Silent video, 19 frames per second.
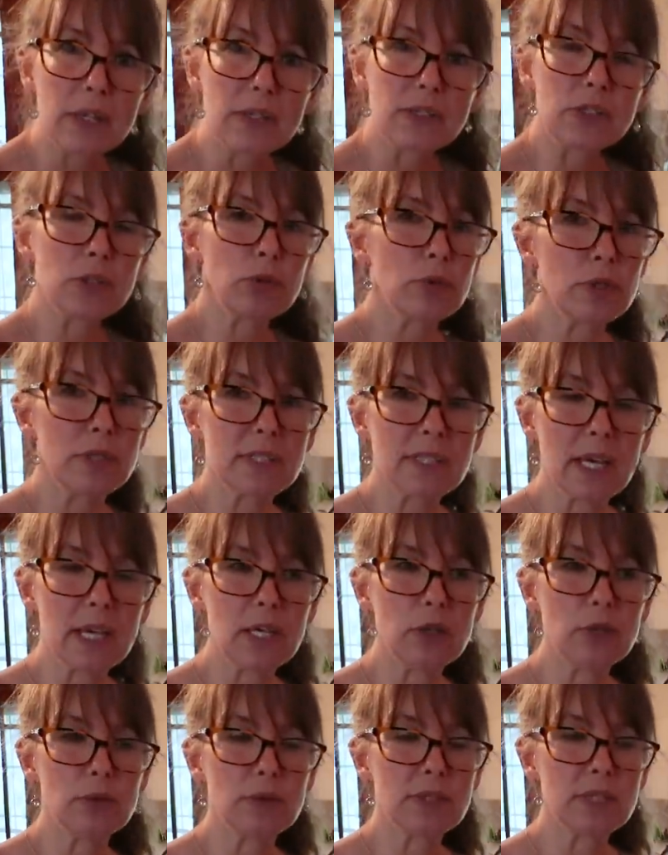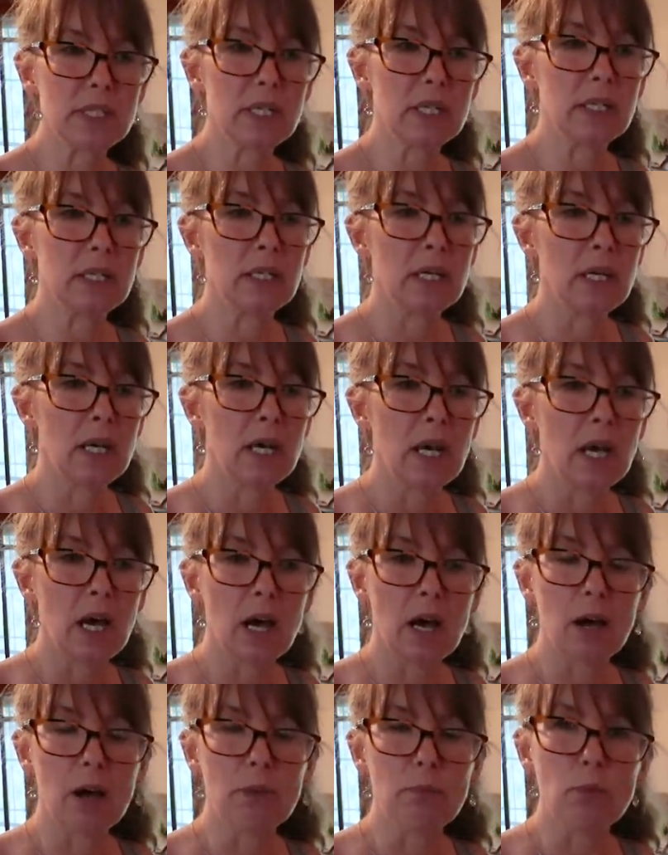as soon as I used it.
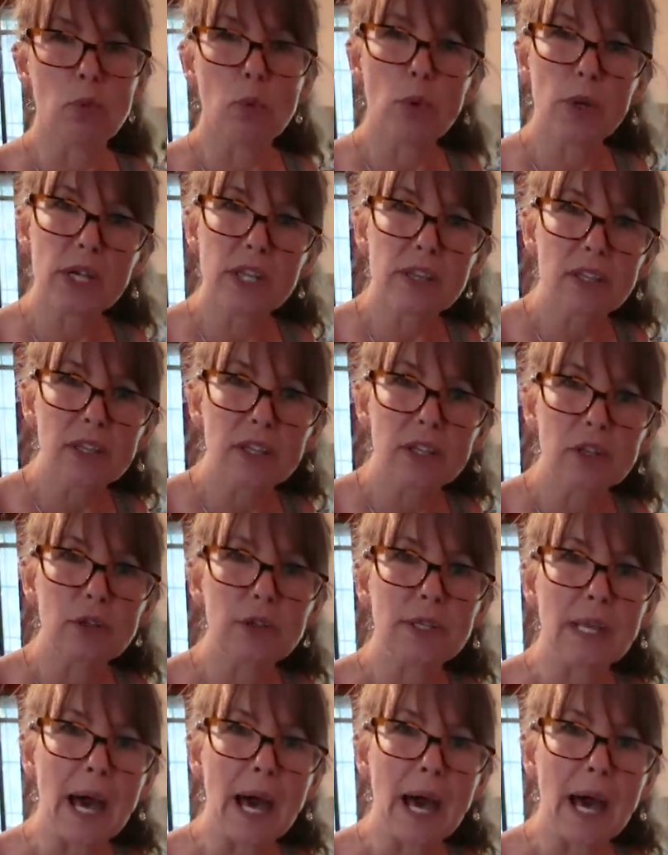Um, one of the little